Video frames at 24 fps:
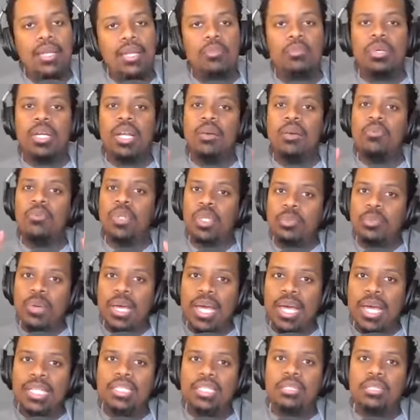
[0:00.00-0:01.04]
but I'm really
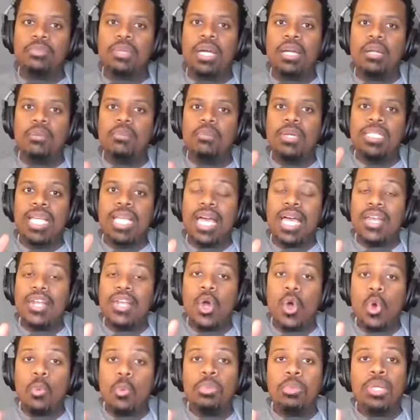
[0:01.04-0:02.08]
passionate about it because I
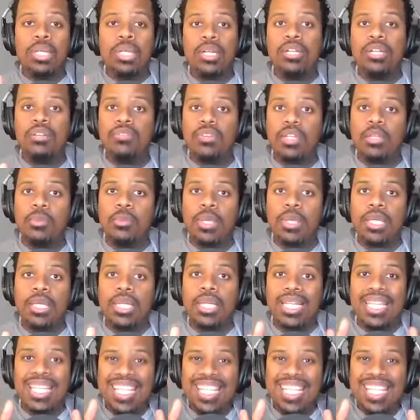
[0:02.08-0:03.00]
know player development